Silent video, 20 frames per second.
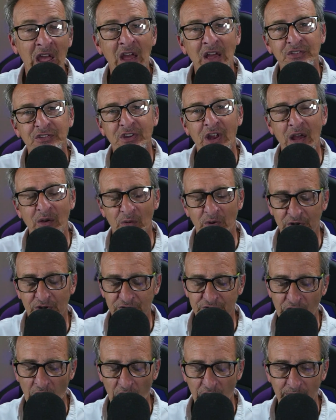Today we're going to
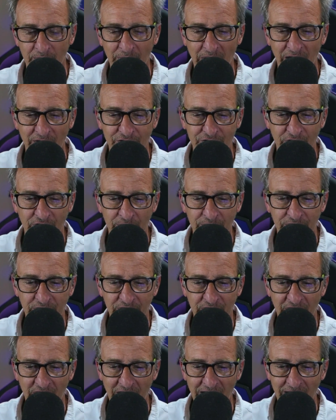talk about something
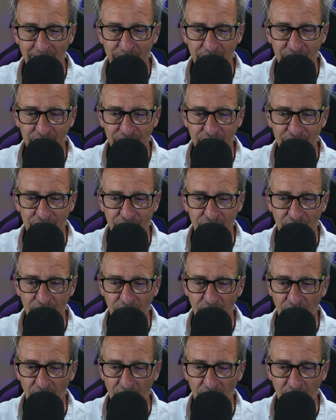that happens
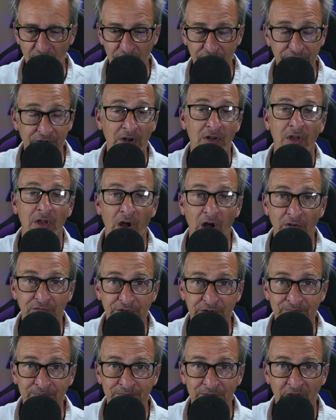fairly
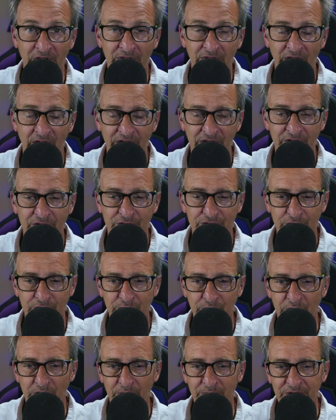often, and that is you
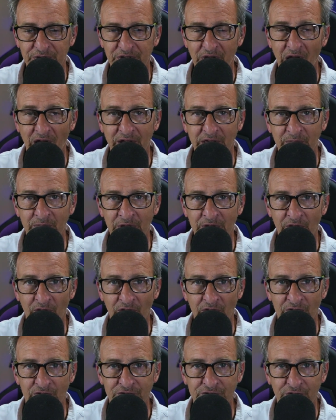put up a document
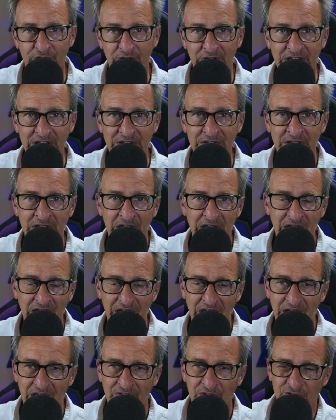on the screen
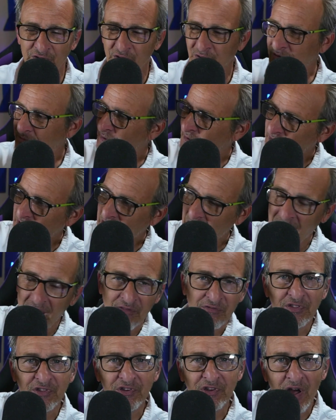and there's only maybe half
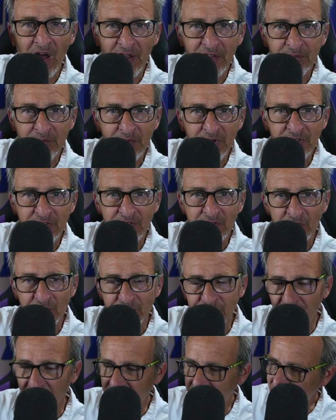of the document. You know, it's
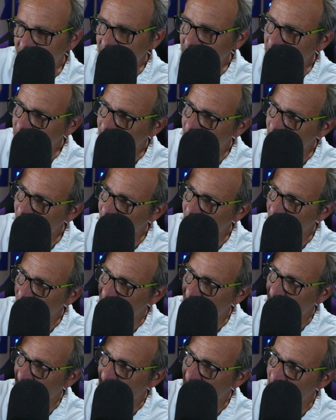like an email that
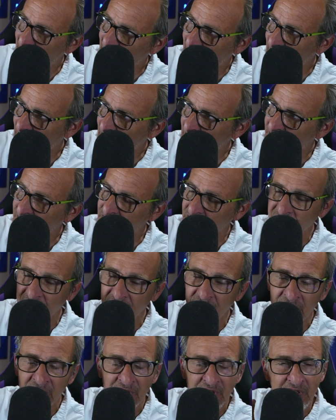they have and
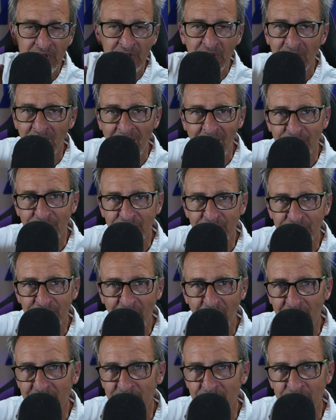then half of the
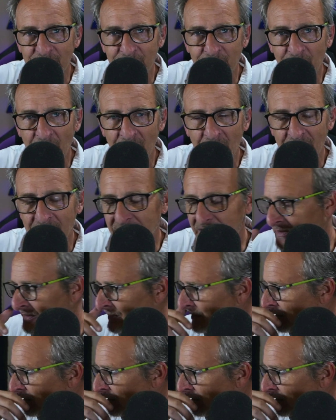document's blank, and